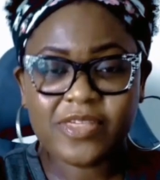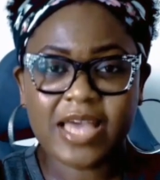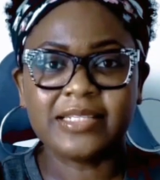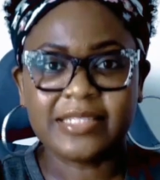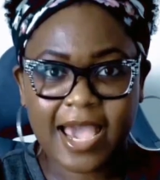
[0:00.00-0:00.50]

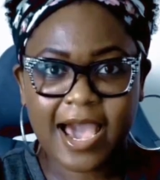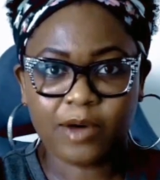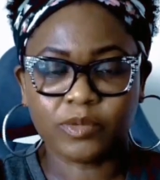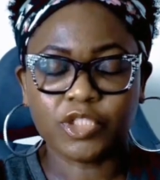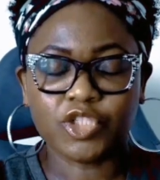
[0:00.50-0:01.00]
that
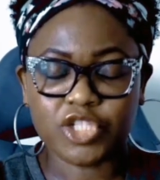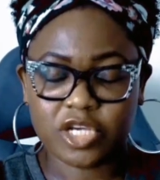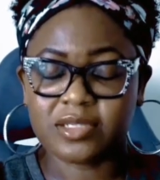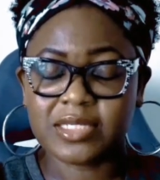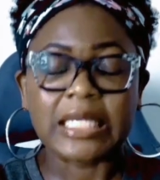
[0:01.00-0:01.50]
down
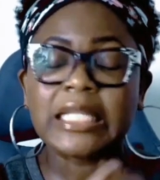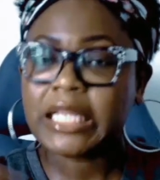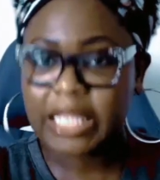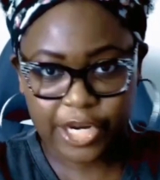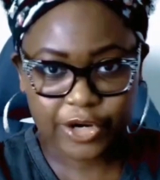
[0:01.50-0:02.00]
just
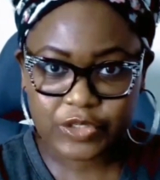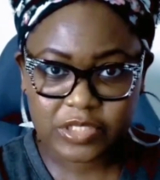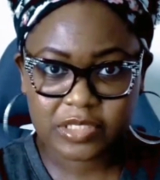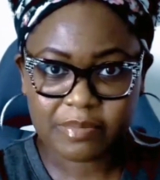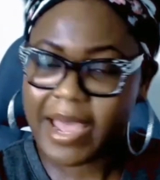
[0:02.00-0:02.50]

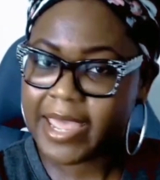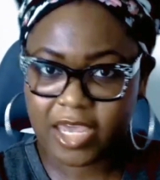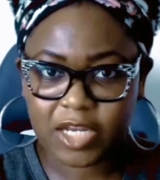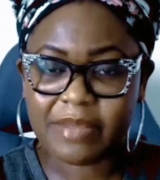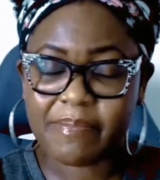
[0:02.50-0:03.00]
clears my
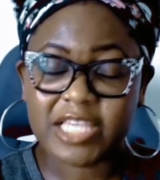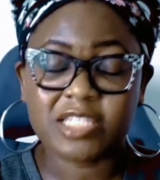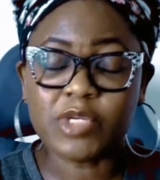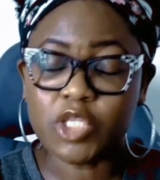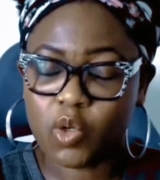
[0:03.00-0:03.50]
head. It makes
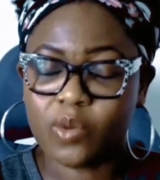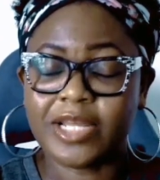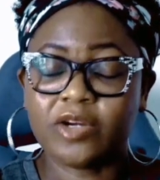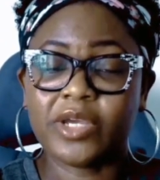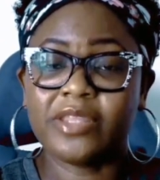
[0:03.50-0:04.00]
me know
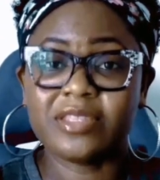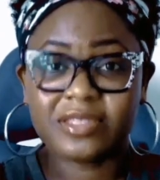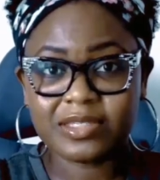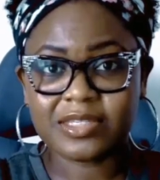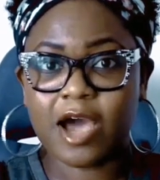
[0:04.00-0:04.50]
that, okay, this
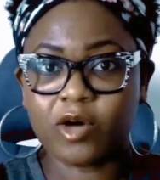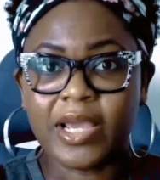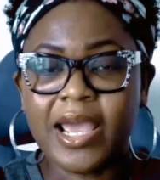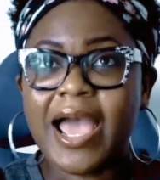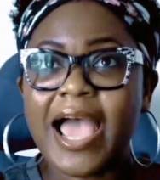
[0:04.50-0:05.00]
is down.
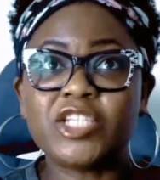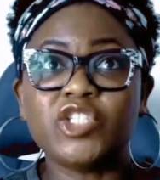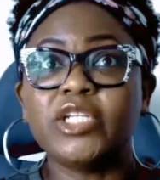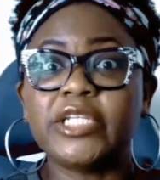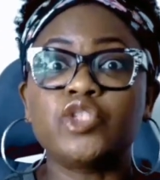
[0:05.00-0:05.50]
I do
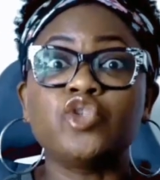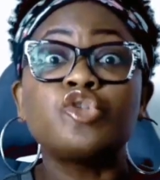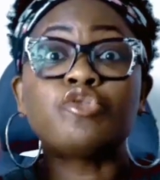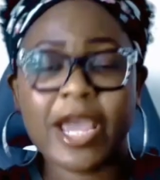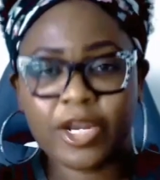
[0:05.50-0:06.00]
not need to
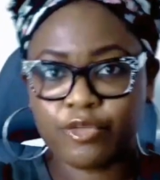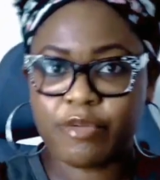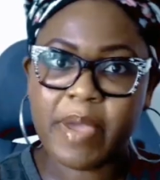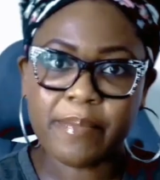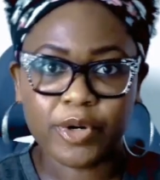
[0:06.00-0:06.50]
try to
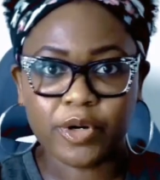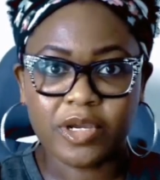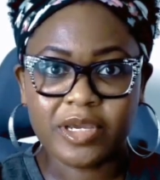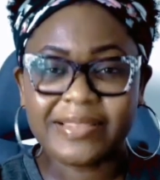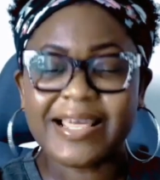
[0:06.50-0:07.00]
remember
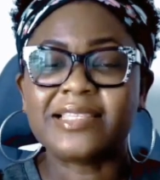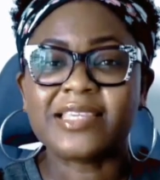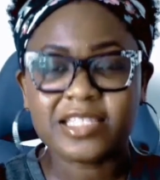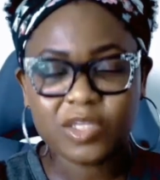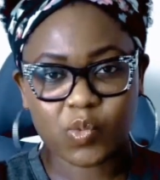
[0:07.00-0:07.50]
that
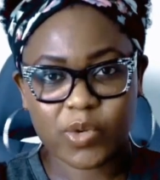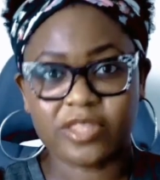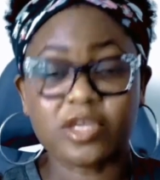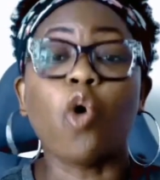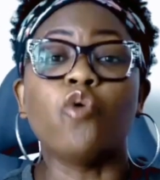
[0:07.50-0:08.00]
takes away
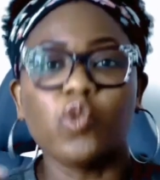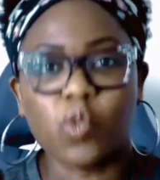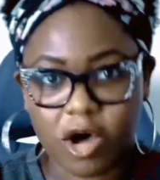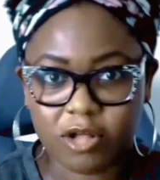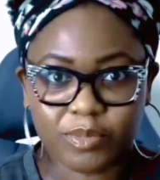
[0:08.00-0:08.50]
the
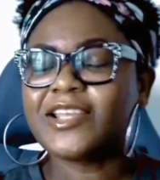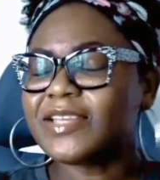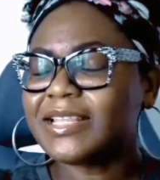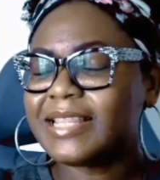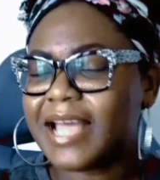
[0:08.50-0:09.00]
overwhelm. Now,
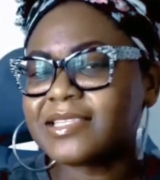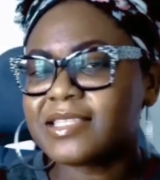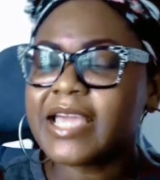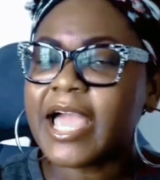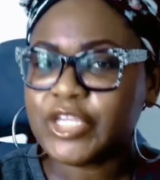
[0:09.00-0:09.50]
the last
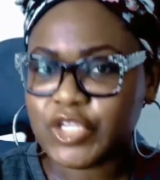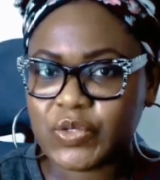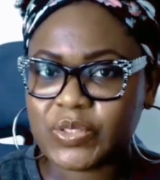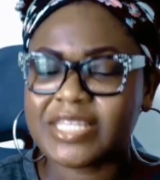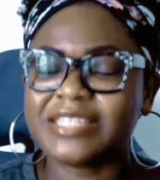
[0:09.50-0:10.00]
thing I
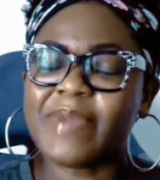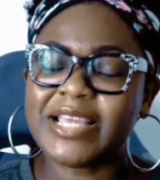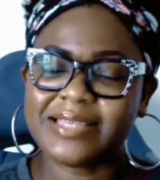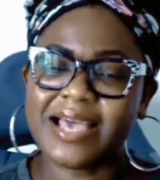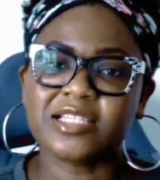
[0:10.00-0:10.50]
use is my
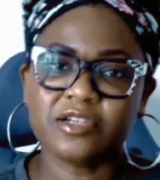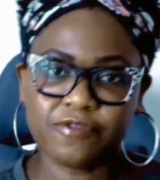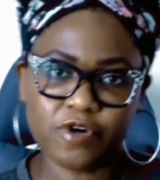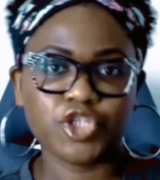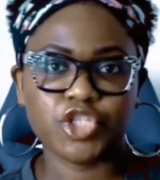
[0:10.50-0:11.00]
task
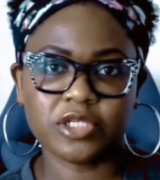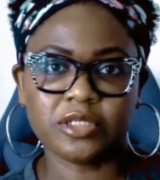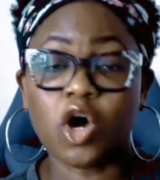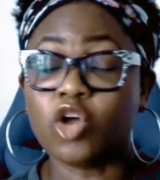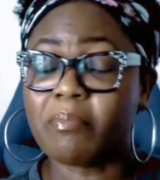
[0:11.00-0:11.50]

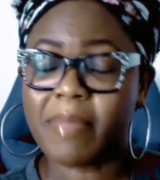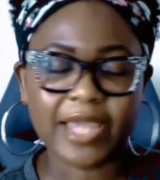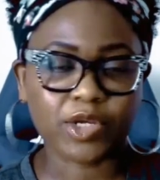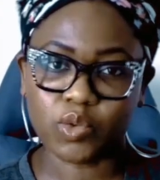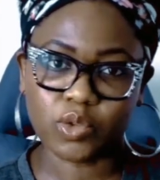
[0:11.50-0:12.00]
function on
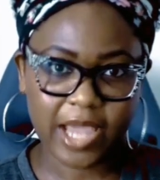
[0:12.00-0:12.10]
my Google